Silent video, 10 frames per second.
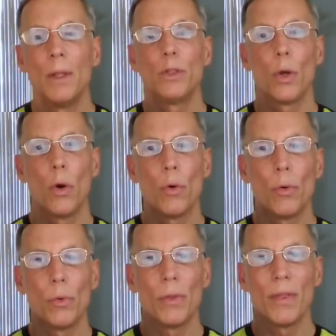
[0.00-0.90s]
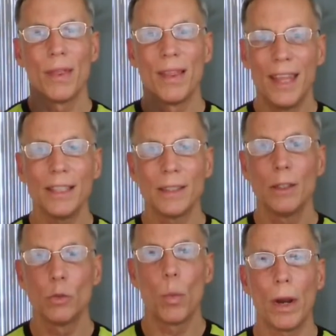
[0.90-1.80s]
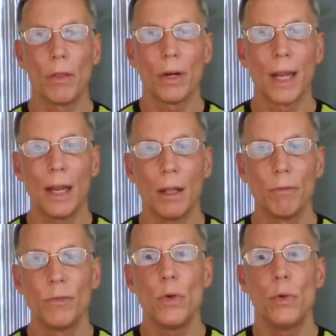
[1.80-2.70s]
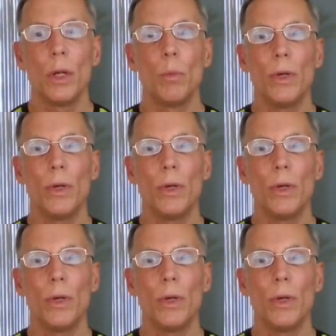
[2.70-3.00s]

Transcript: So this where they're getting the food.